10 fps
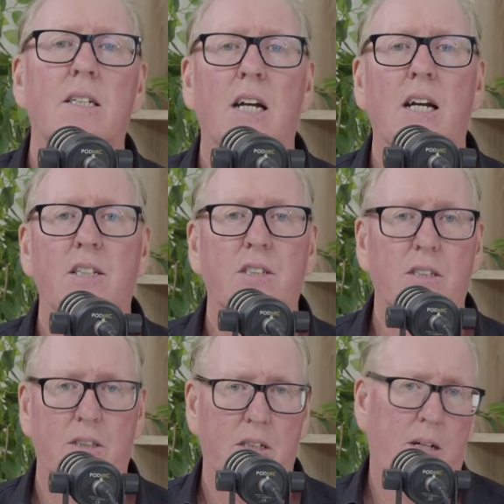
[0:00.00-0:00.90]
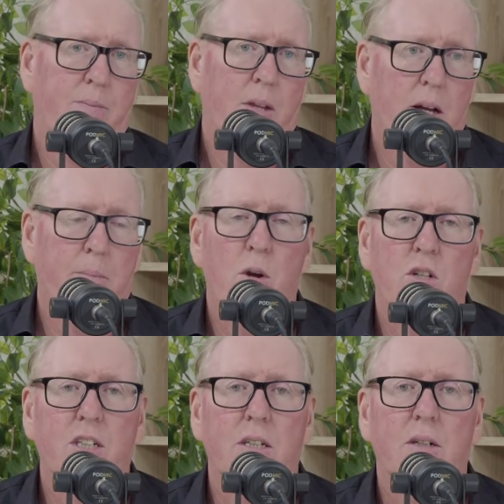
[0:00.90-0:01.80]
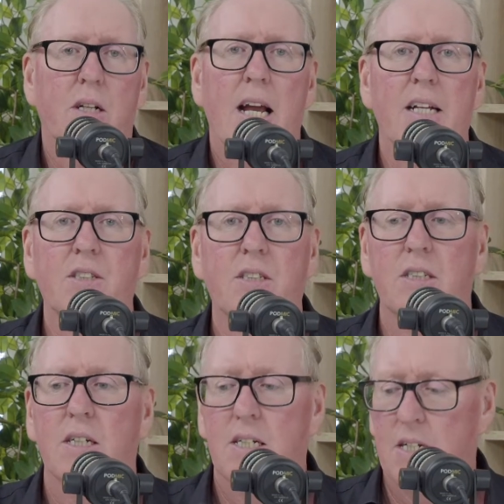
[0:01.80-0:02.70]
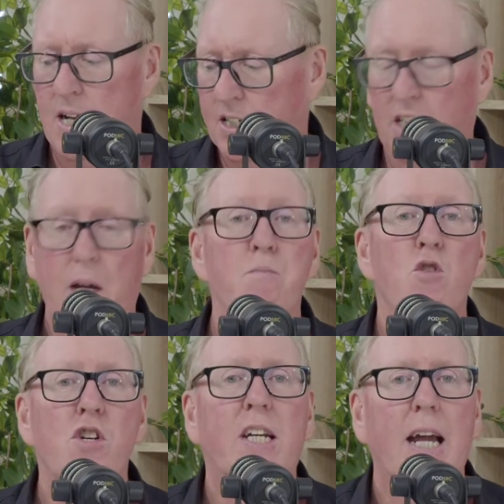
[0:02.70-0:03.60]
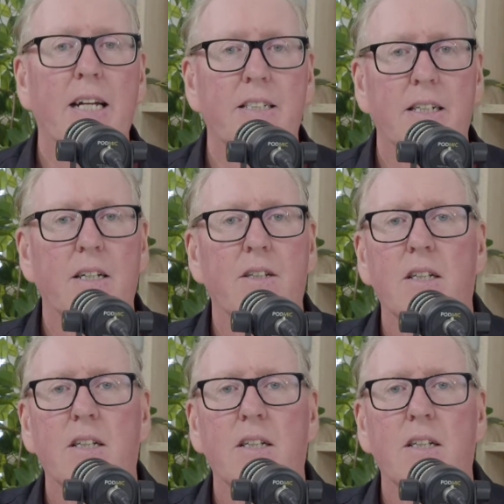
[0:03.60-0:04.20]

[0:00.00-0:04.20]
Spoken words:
as a person, as a communicator.